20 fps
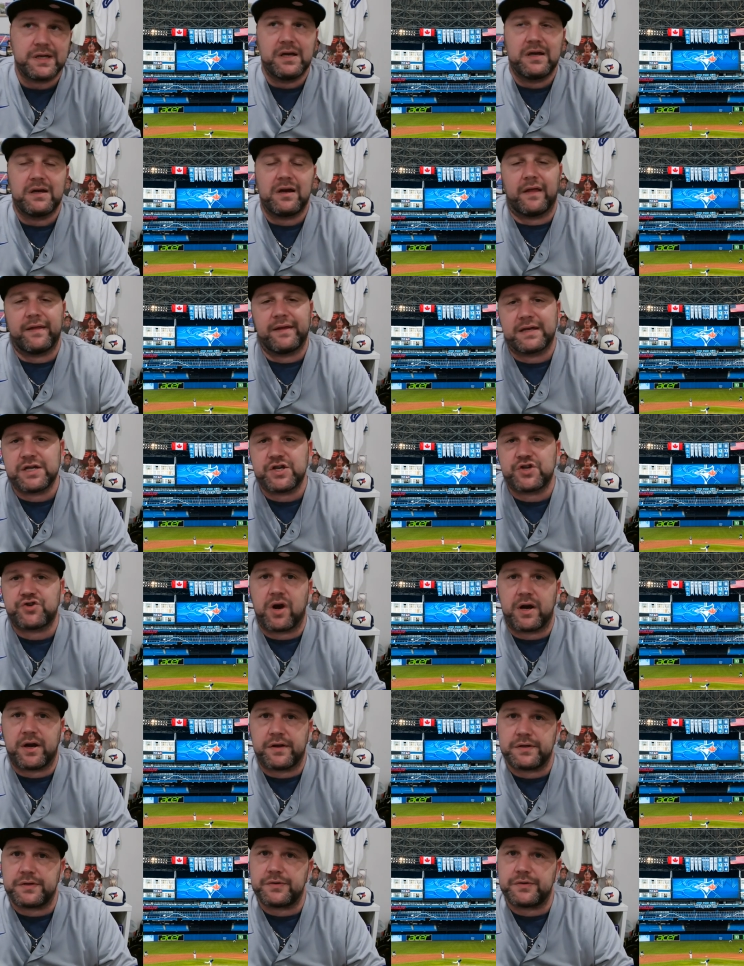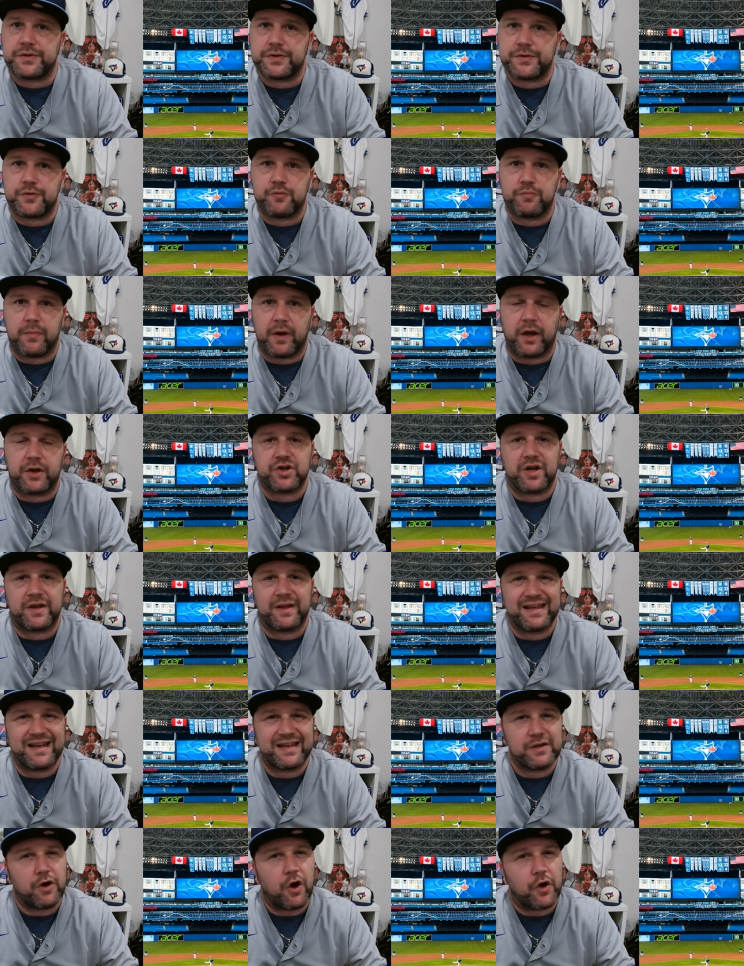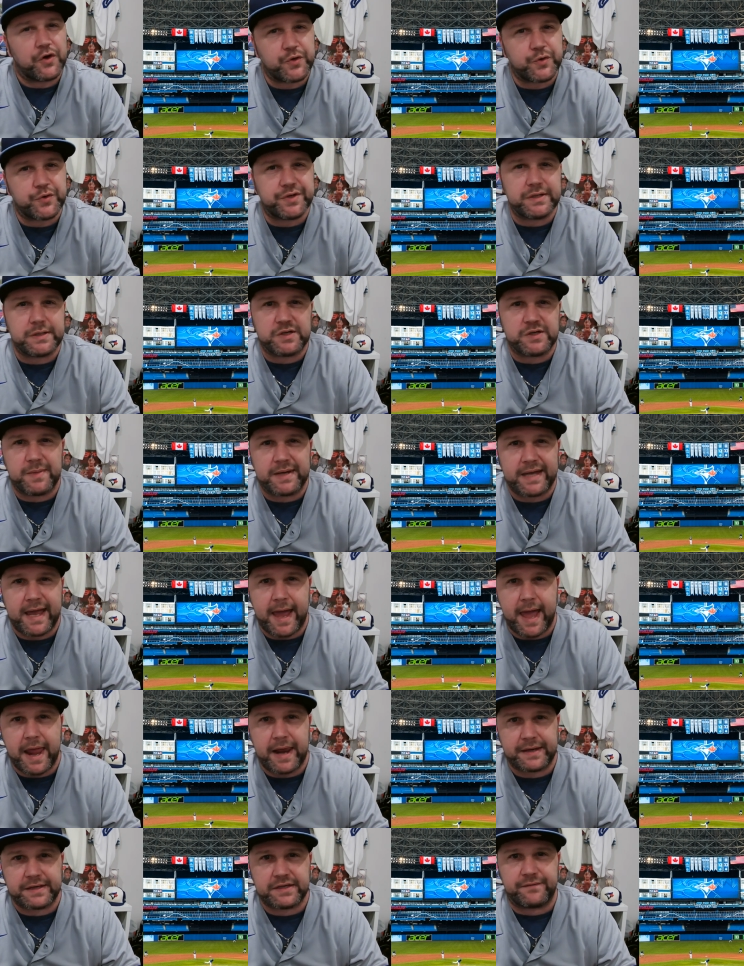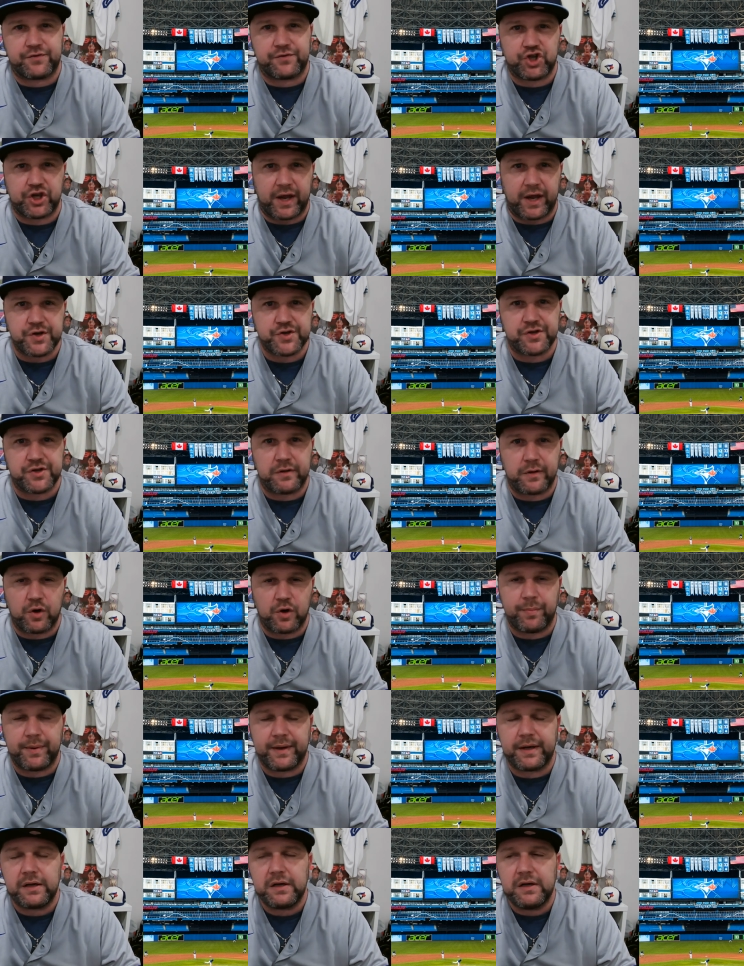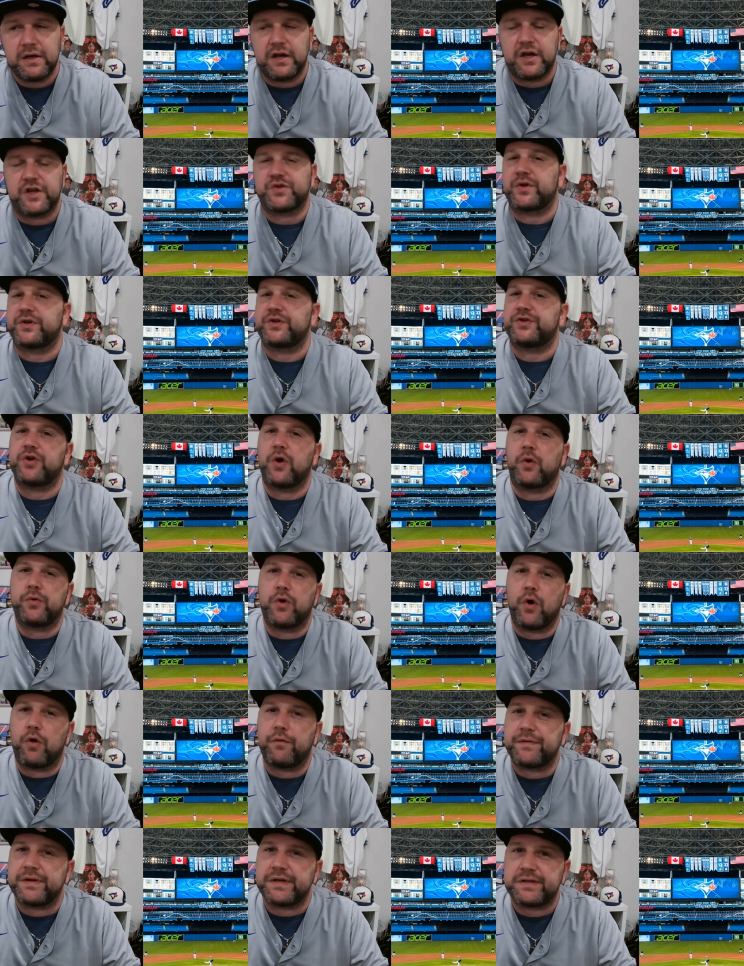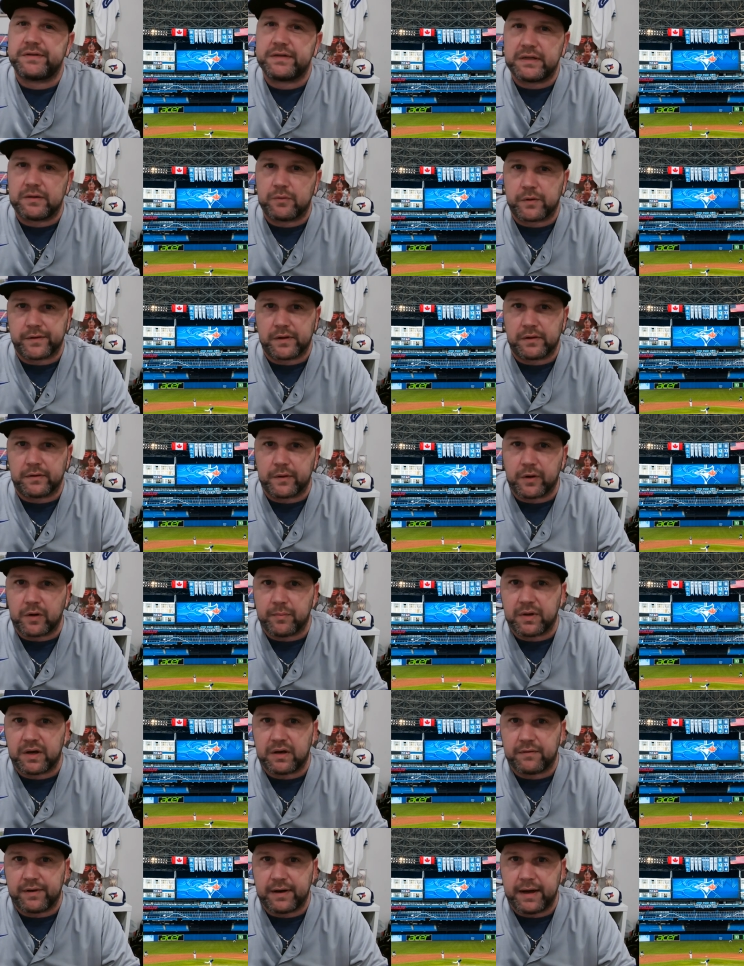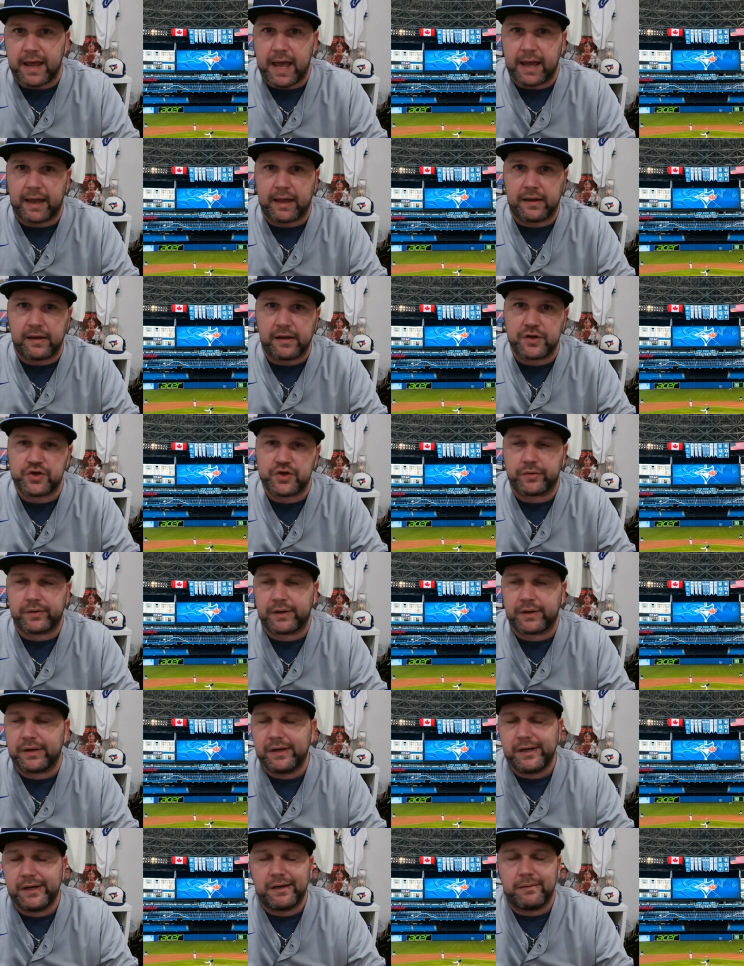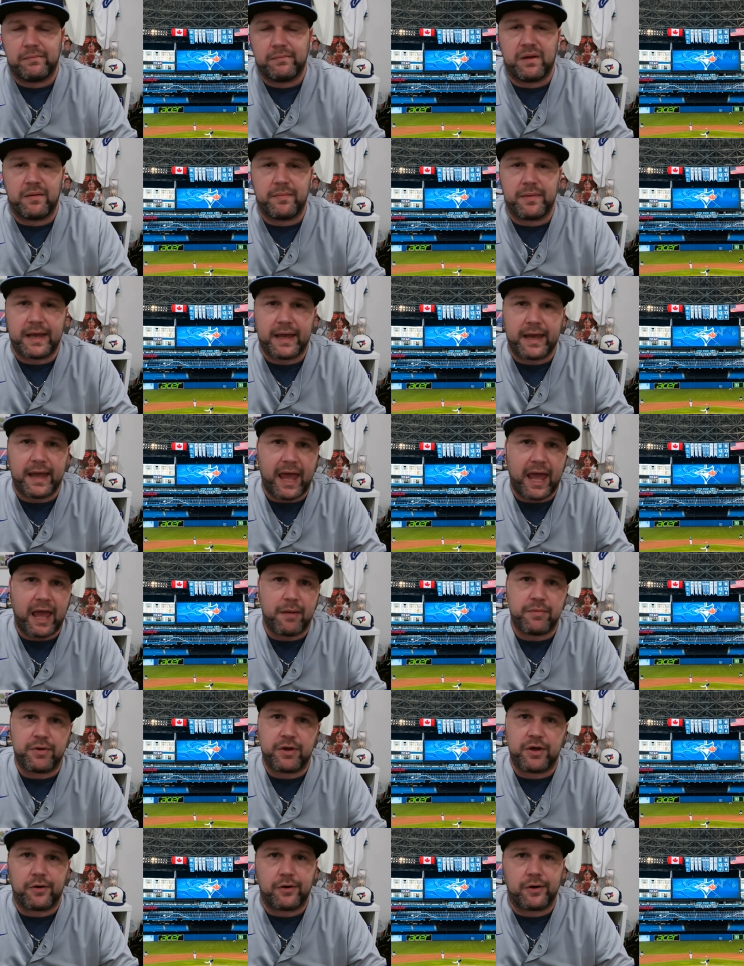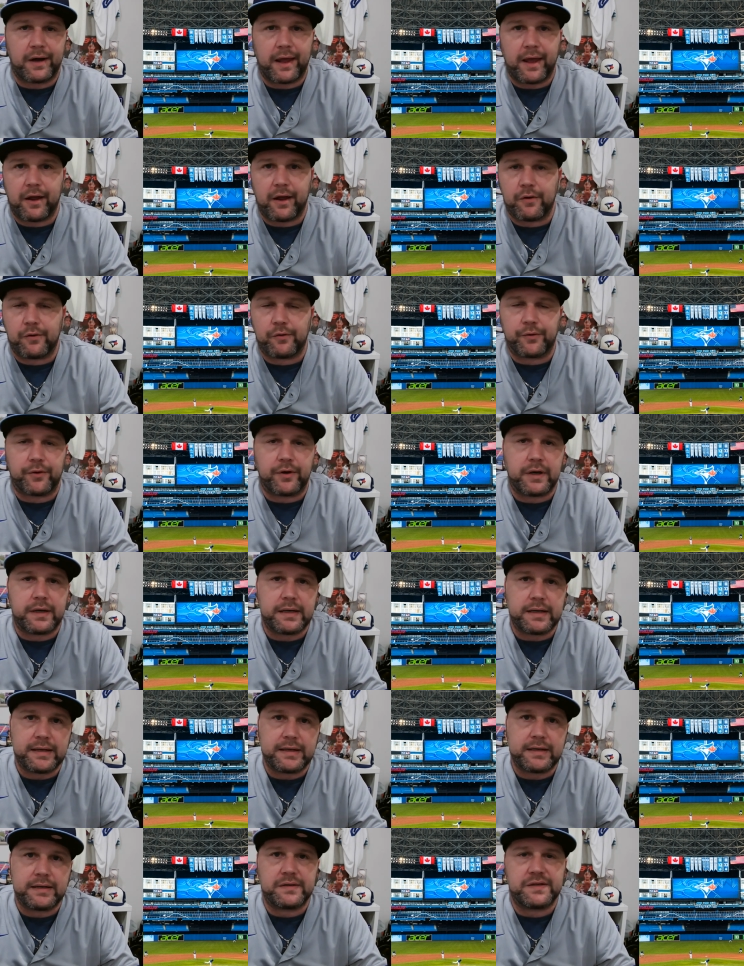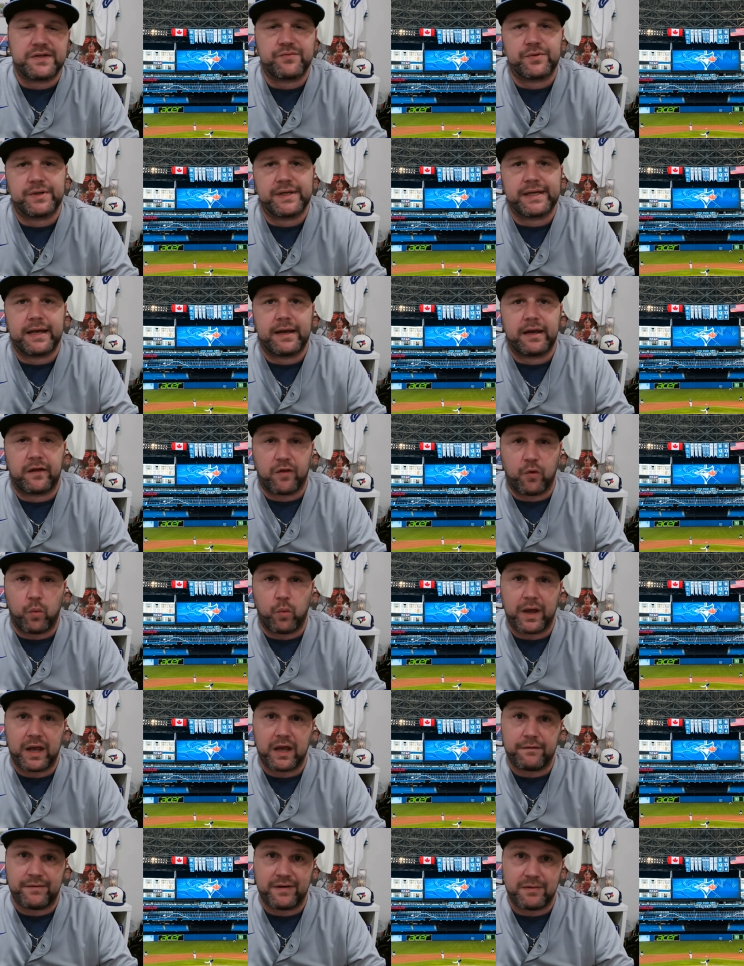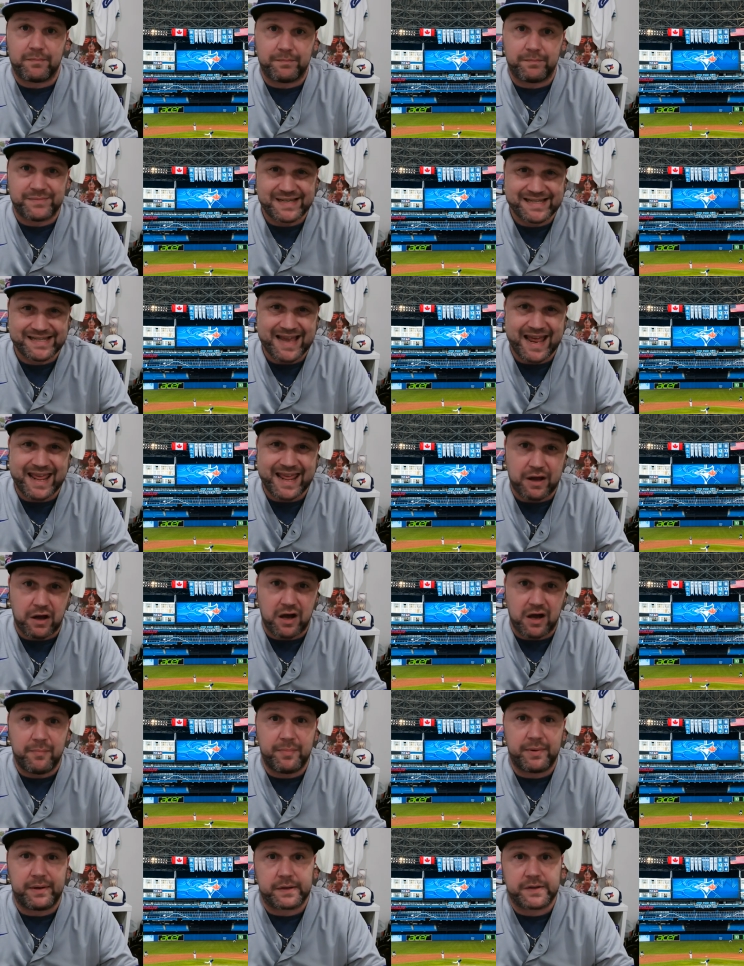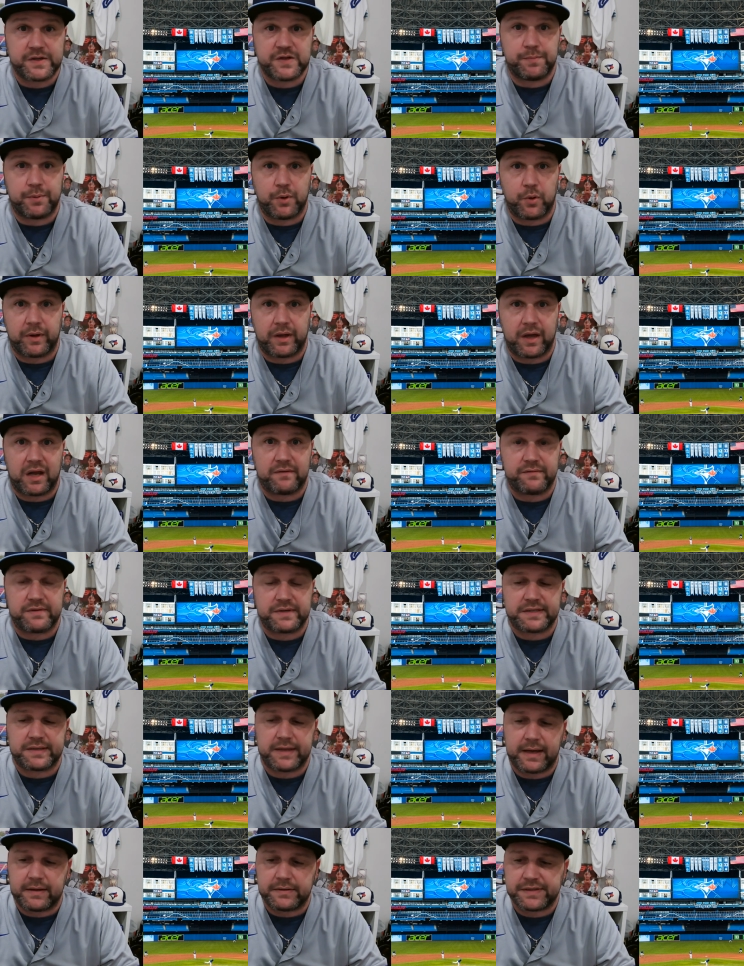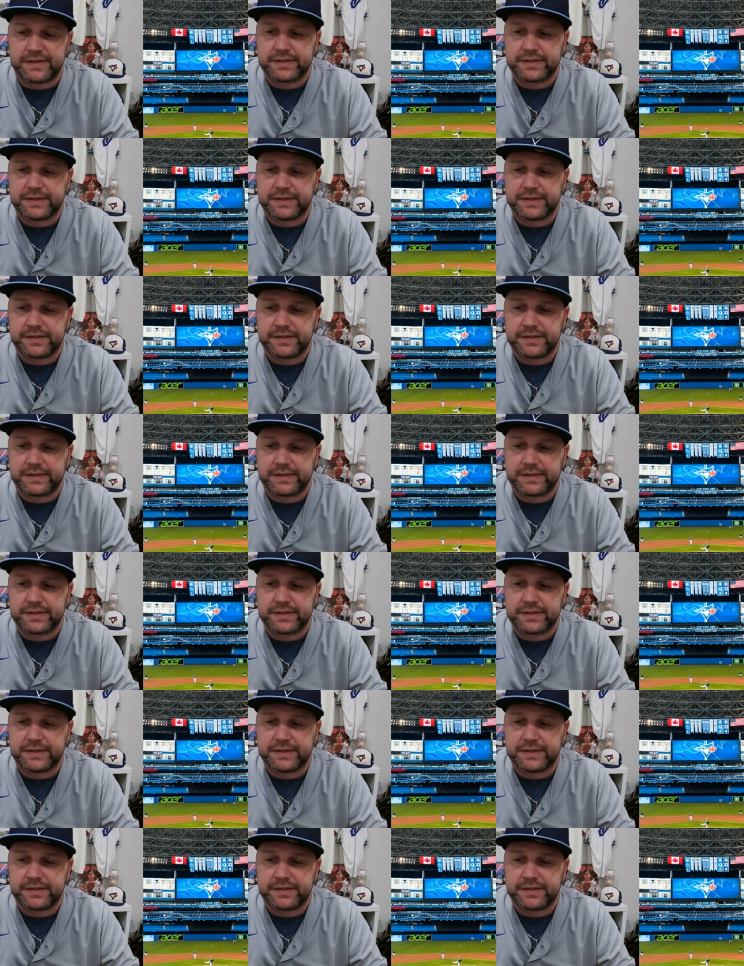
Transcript: I think he's trying to do too much. I also see his mechanics have changed a little bit, so I don't know if he's dealing with a little bit of a nagging injury. Maybe a hammy or an ankle or a knee. It's really getting in the way of him setting up and exploding out of his stance.